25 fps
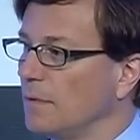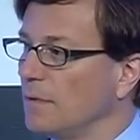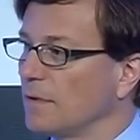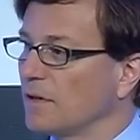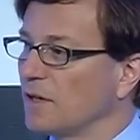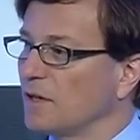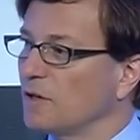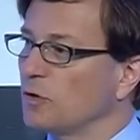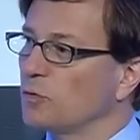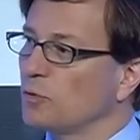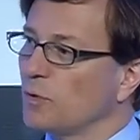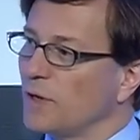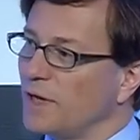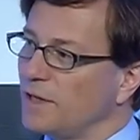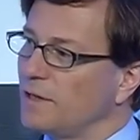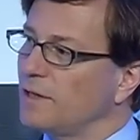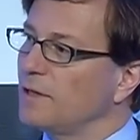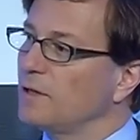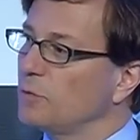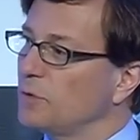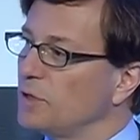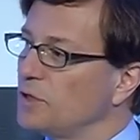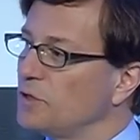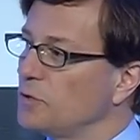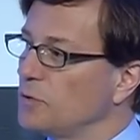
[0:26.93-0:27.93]
can greatly
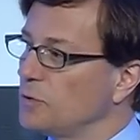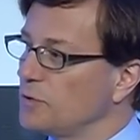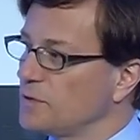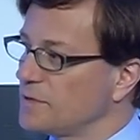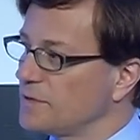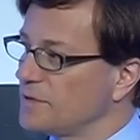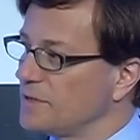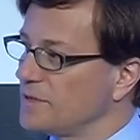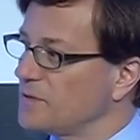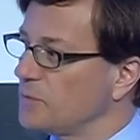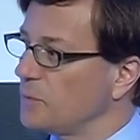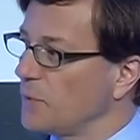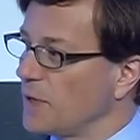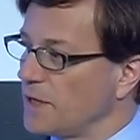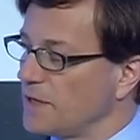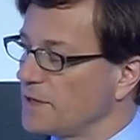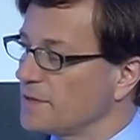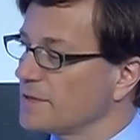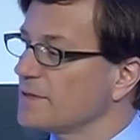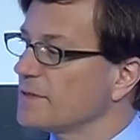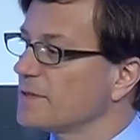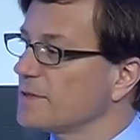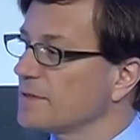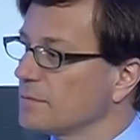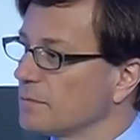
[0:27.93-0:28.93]
reduce this
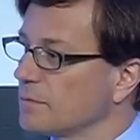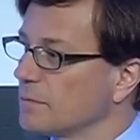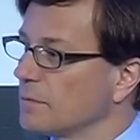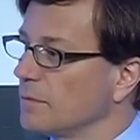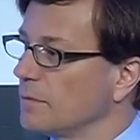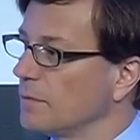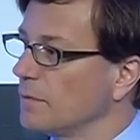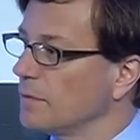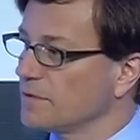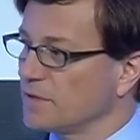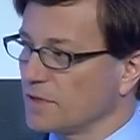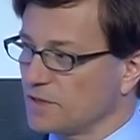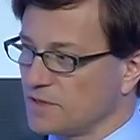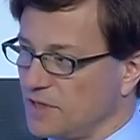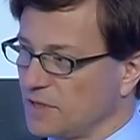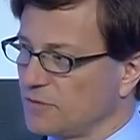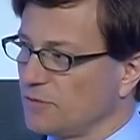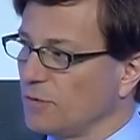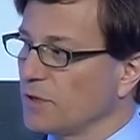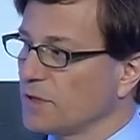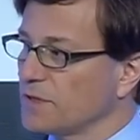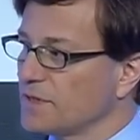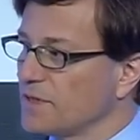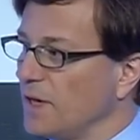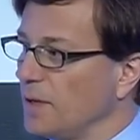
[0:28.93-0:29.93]
waste.
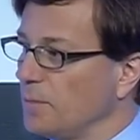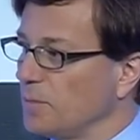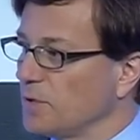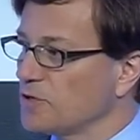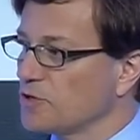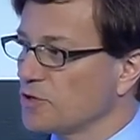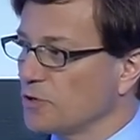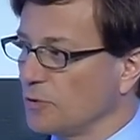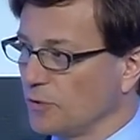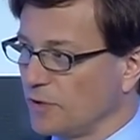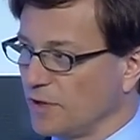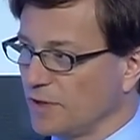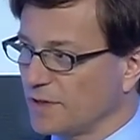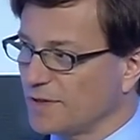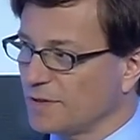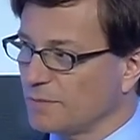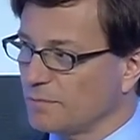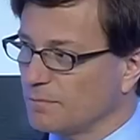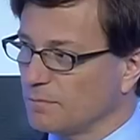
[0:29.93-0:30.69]
Successful examples show that.